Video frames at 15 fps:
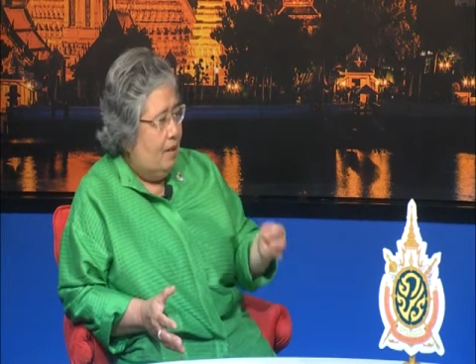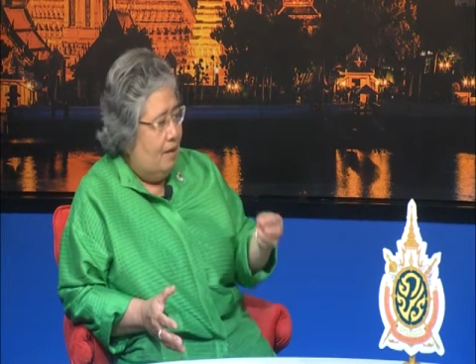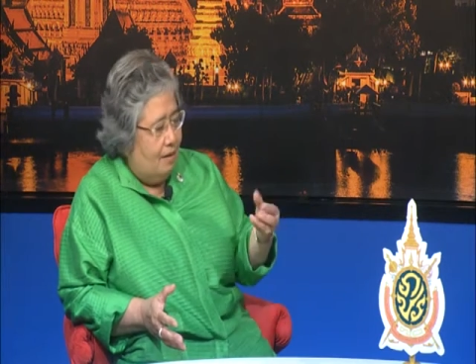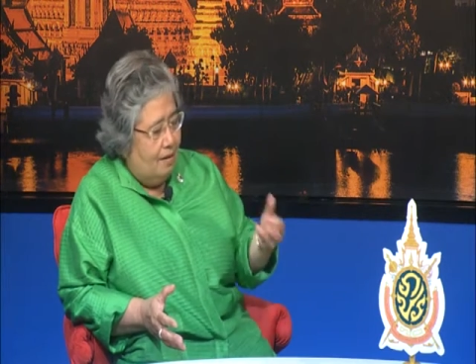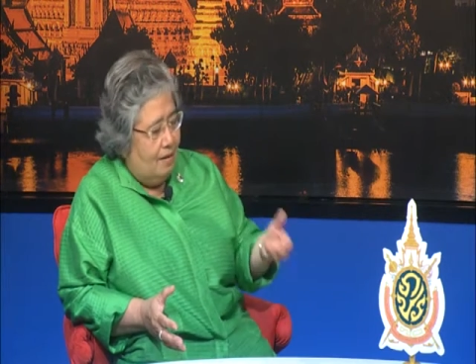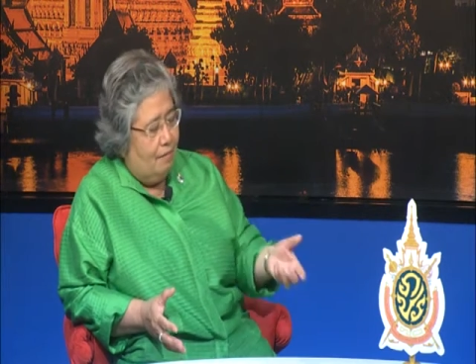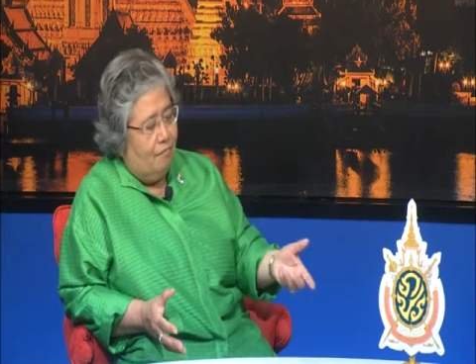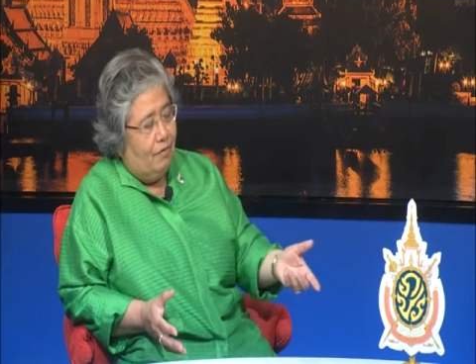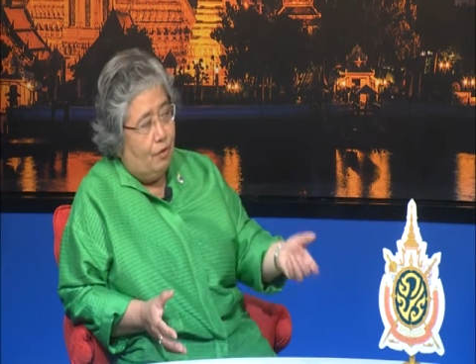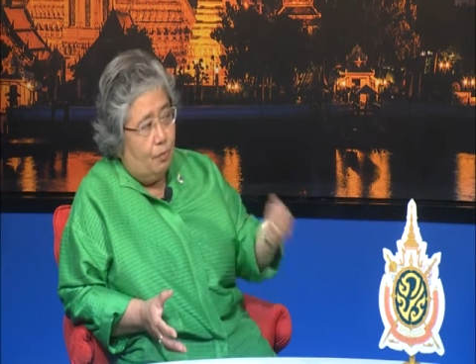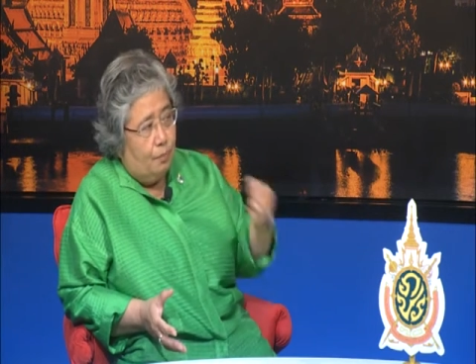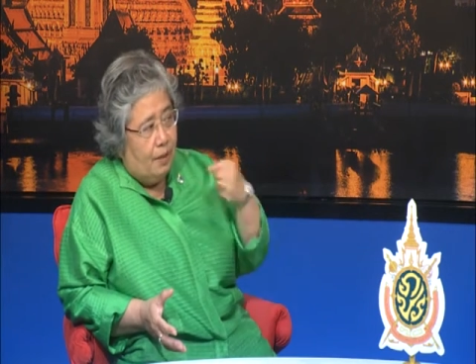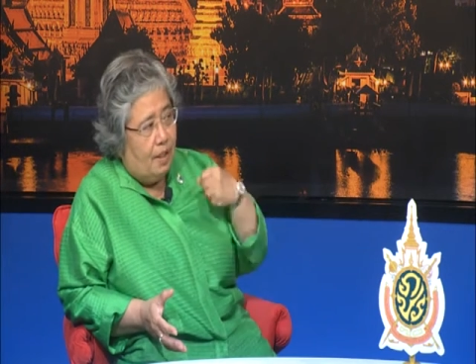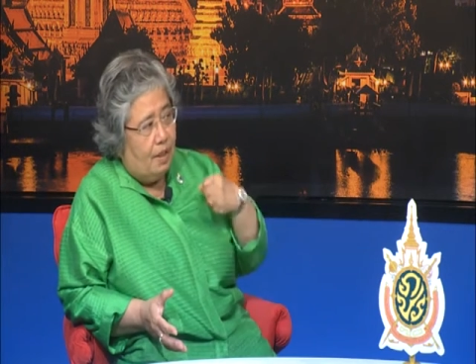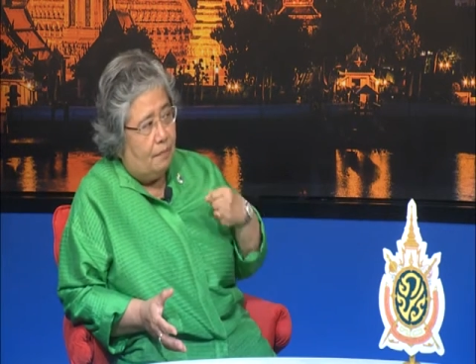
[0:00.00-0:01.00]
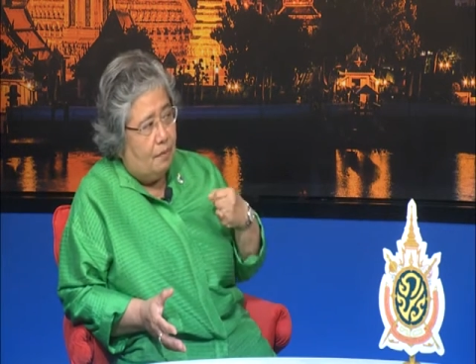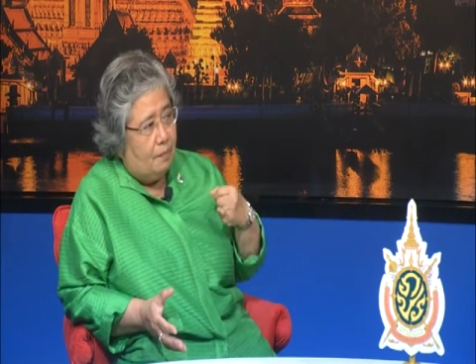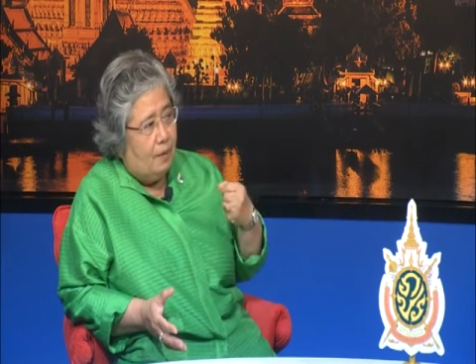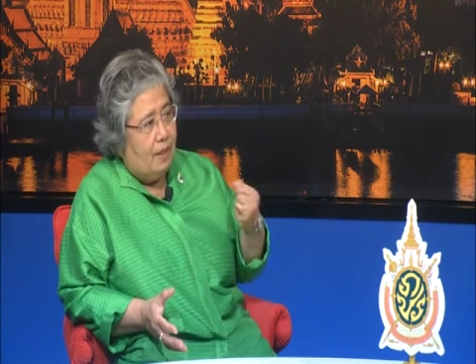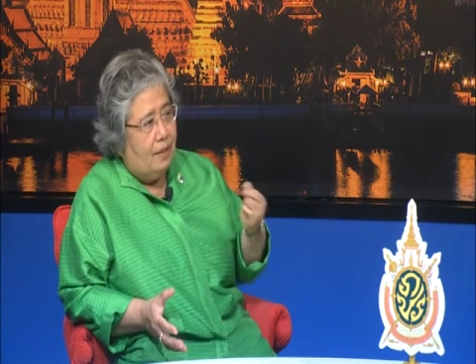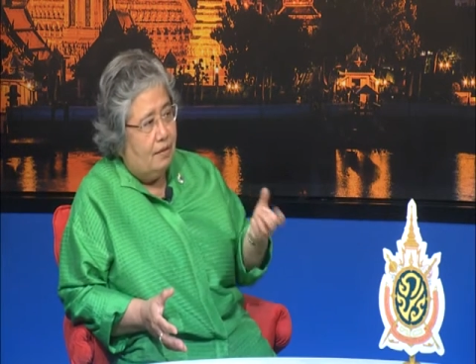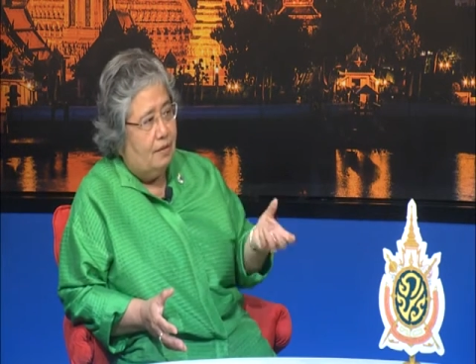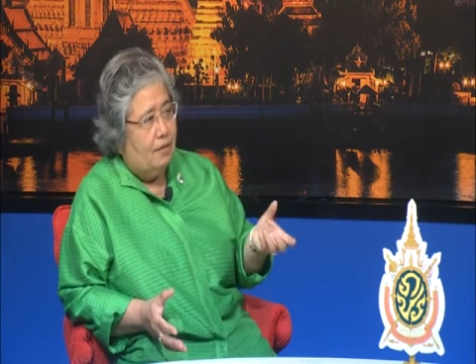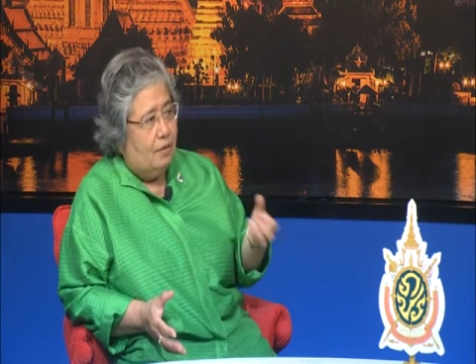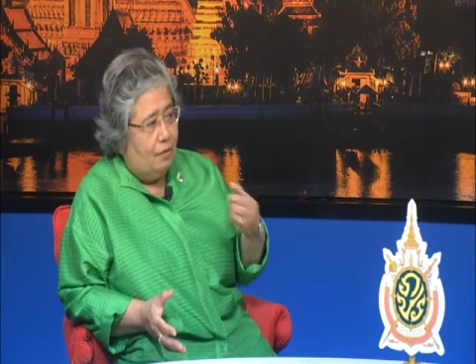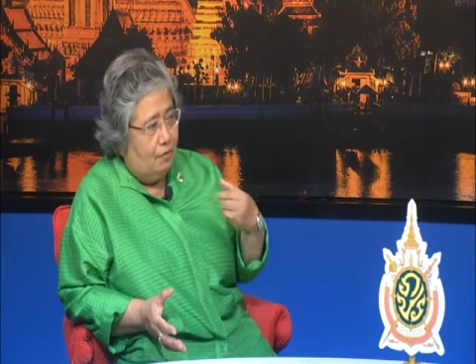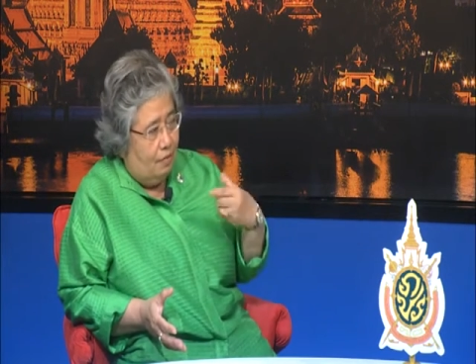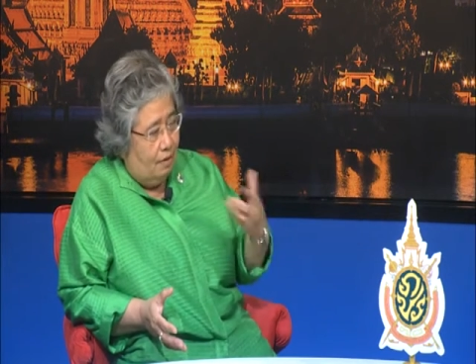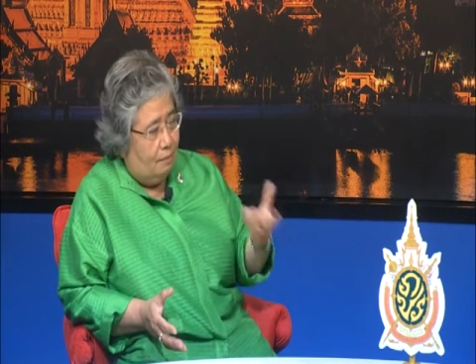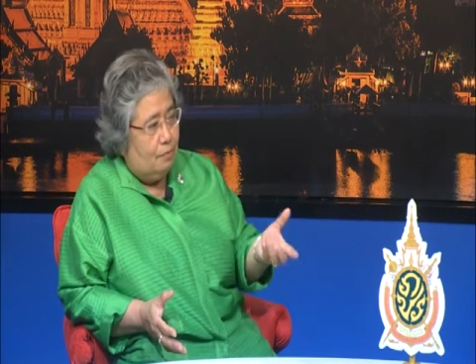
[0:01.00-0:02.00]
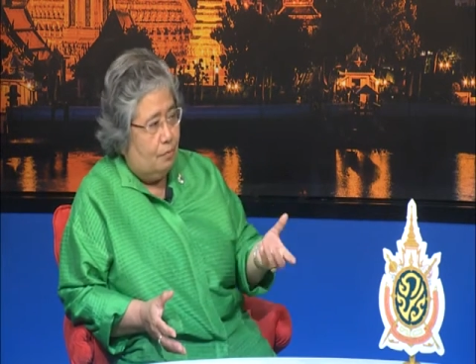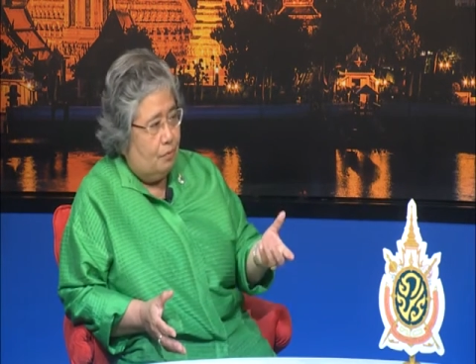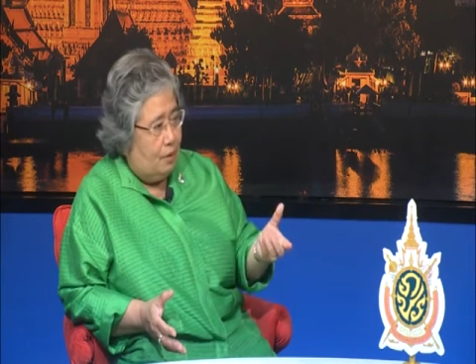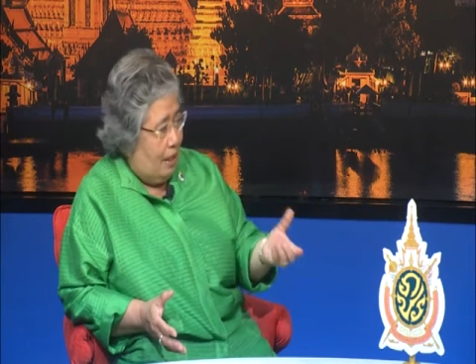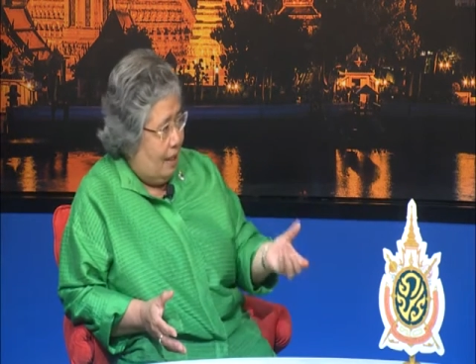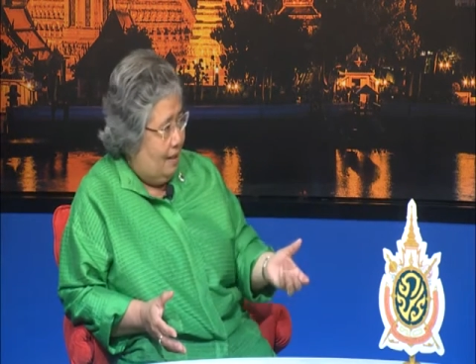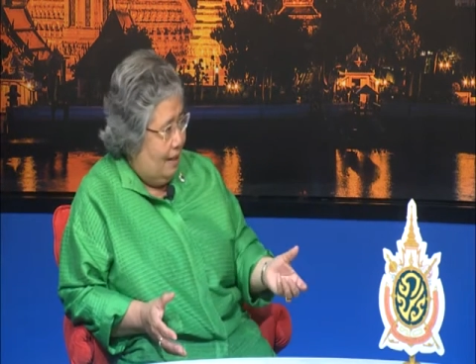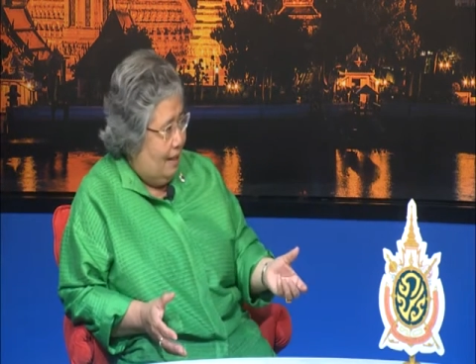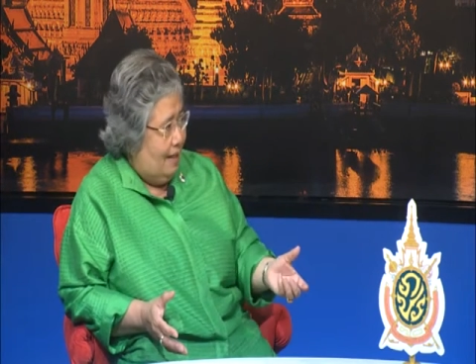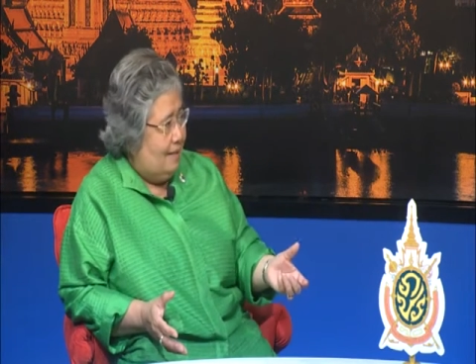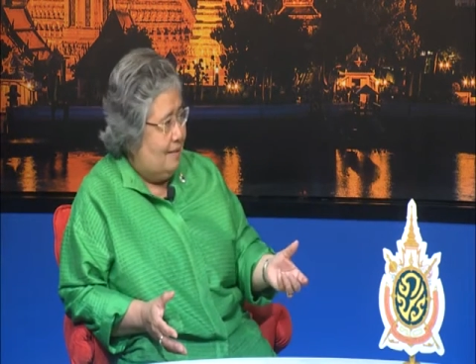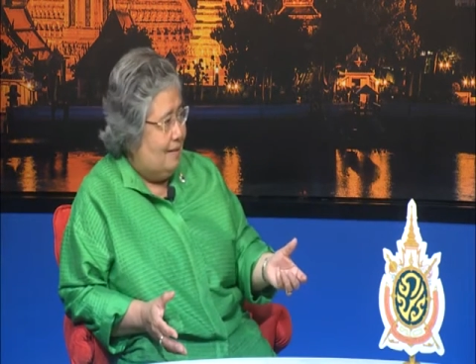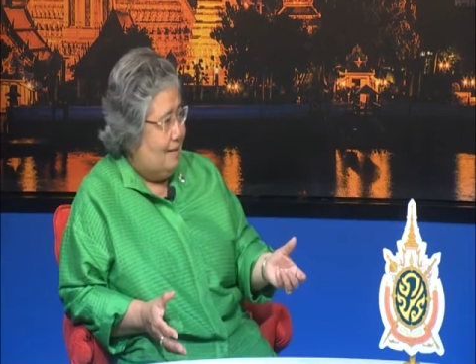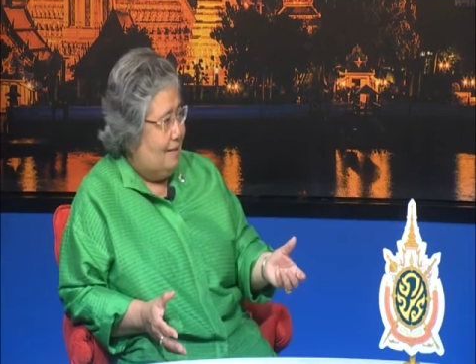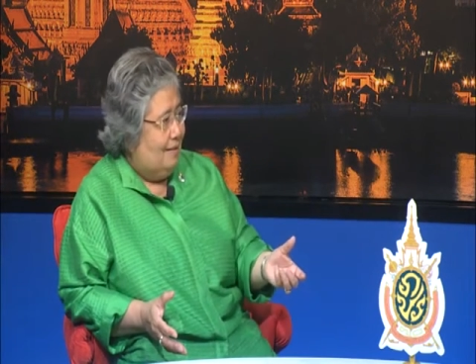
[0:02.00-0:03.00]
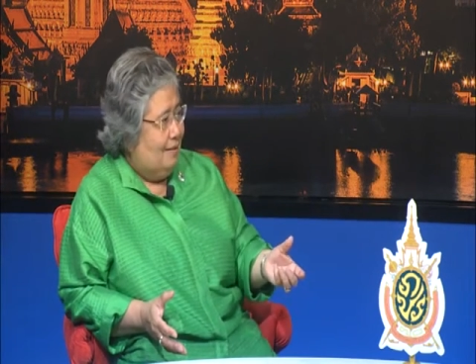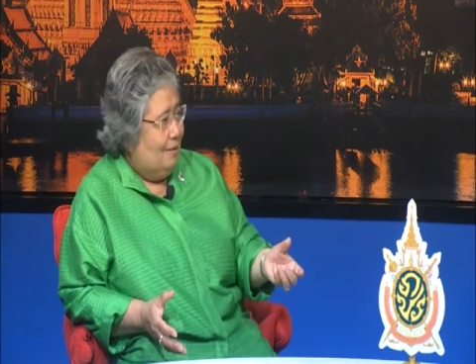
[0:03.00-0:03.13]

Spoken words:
And then when you pick up the plant, you have to analyze it,